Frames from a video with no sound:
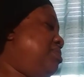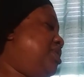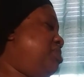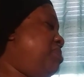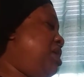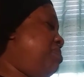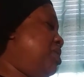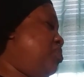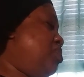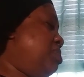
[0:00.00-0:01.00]
she made
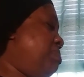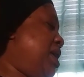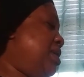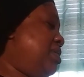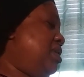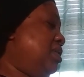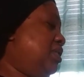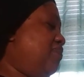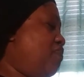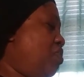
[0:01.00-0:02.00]
my daughter buy this
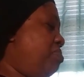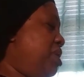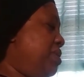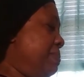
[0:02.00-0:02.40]
for me